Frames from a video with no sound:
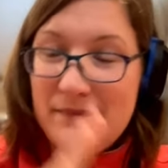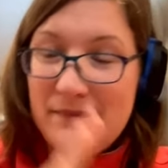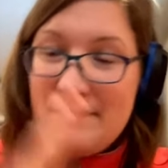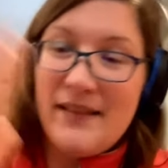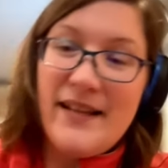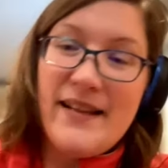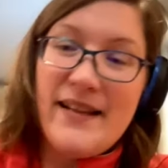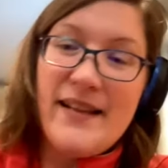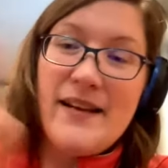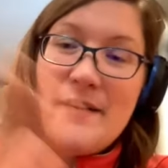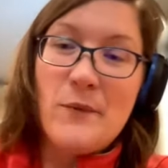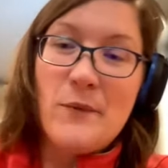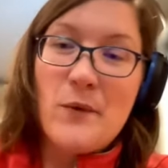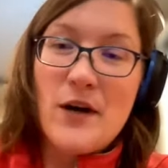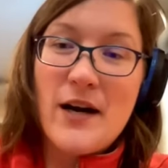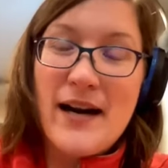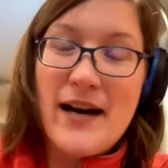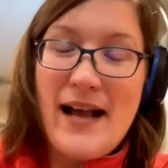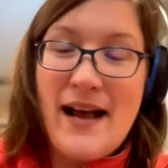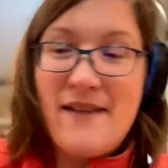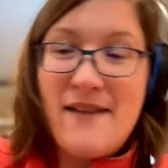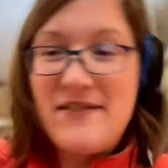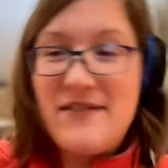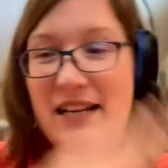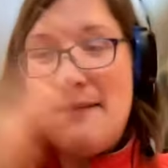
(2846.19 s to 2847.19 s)
and then we're going
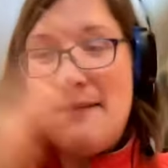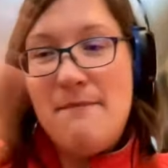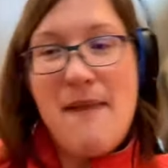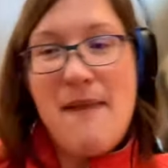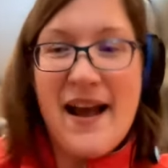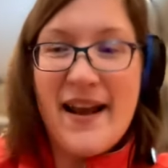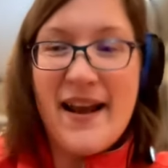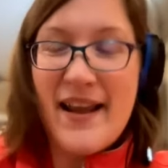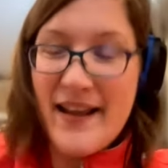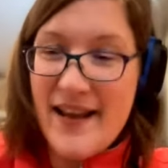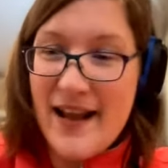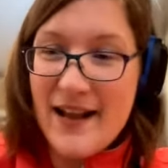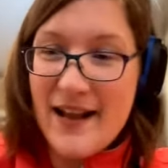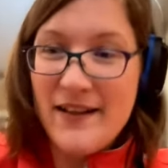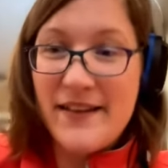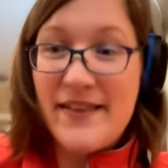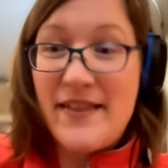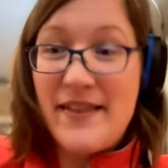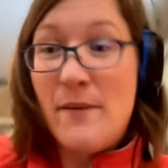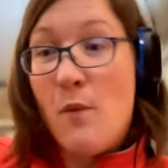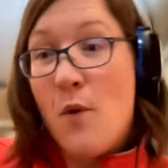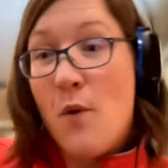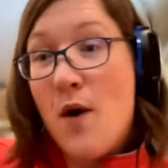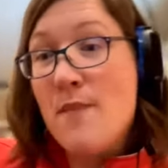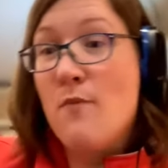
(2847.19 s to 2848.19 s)
to have to come back and yell at
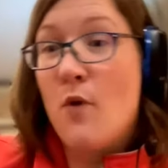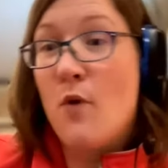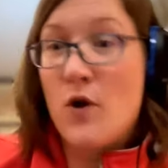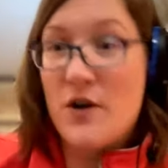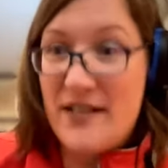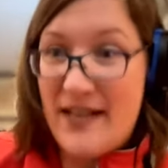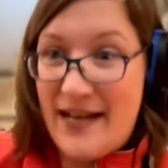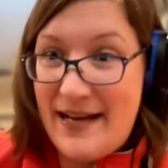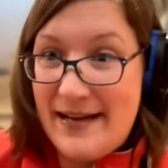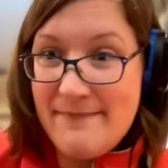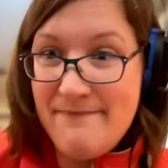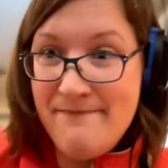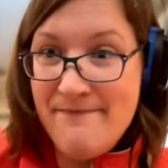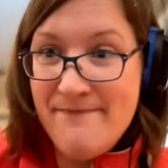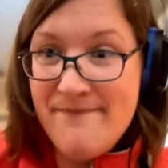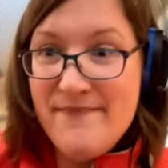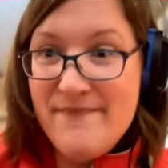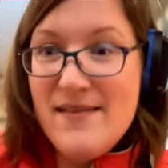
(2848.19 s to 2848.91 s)
them one more time.